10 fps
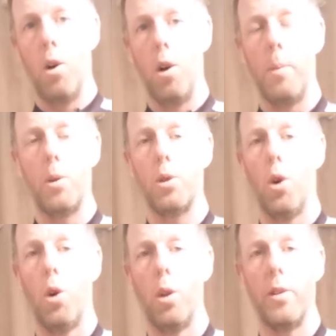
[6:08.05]
Almost
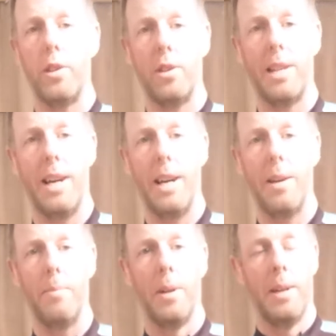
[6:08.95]
all of the
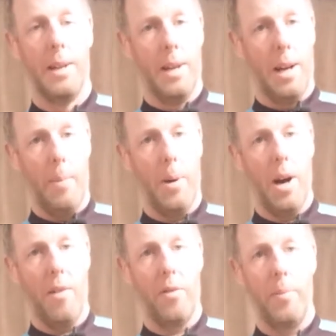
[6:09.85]
time,
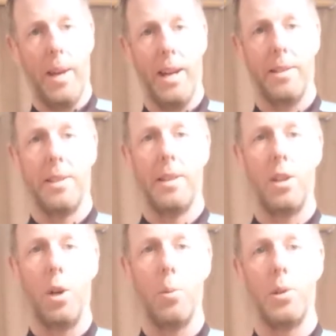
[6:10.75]
apart from that,
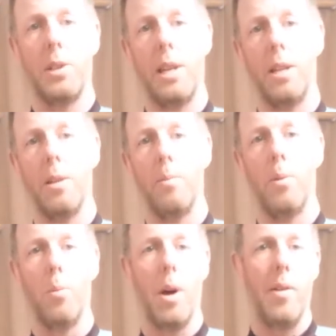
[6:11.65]
you will see them
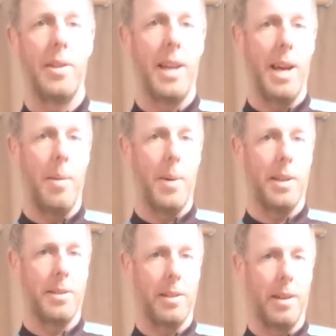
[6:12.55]
wearing the Air
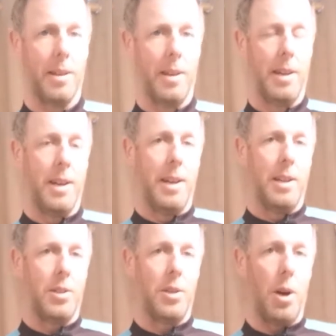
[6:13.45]
Master.
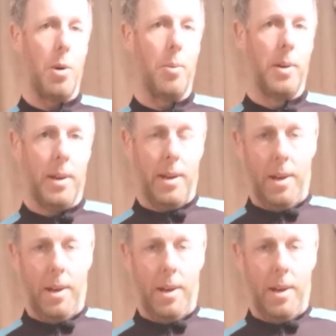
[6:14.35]
So